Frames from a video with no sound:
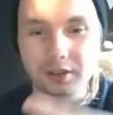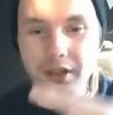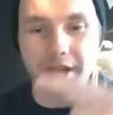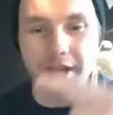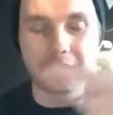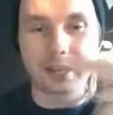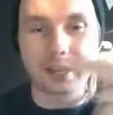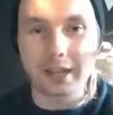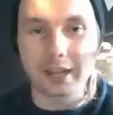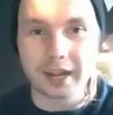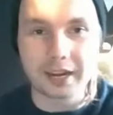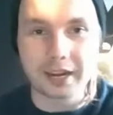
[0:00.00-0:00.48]

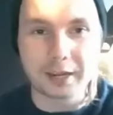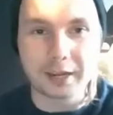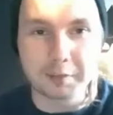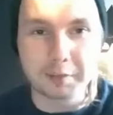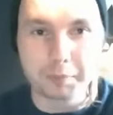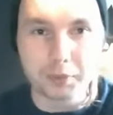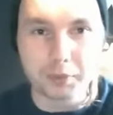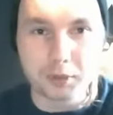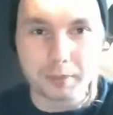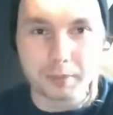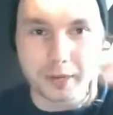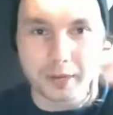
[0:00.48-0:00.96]
like I
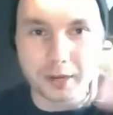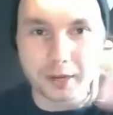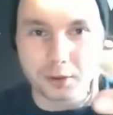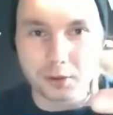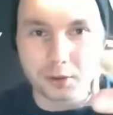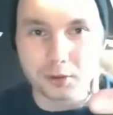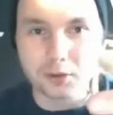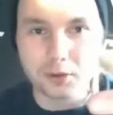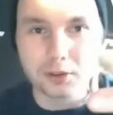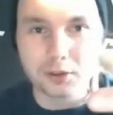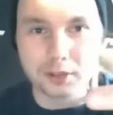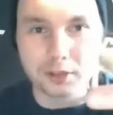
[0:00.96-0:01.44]
can put my
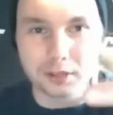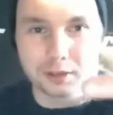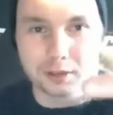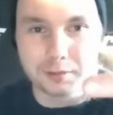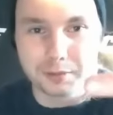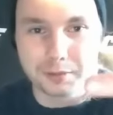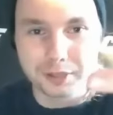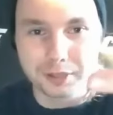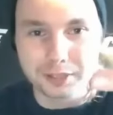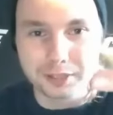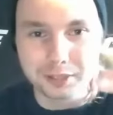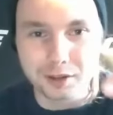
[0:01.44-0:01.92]
whole
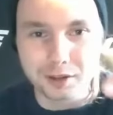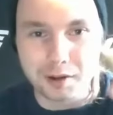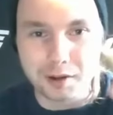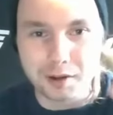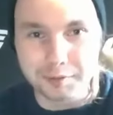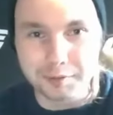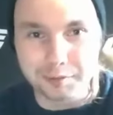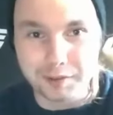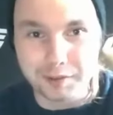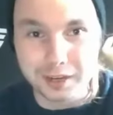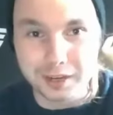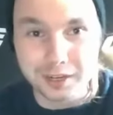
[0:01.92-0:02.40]
human
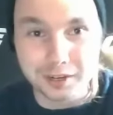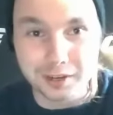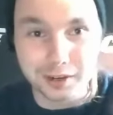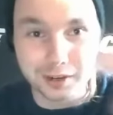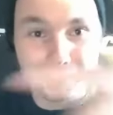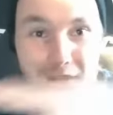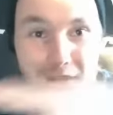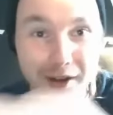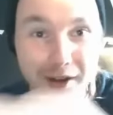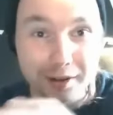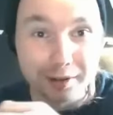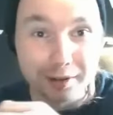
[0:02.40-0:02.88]
adult
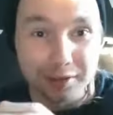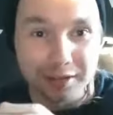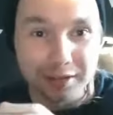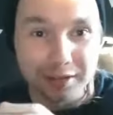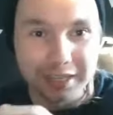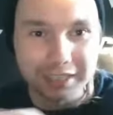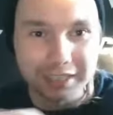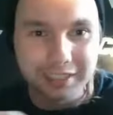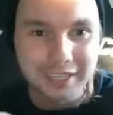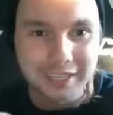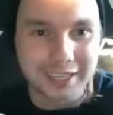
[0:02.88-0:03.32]
finger underneath.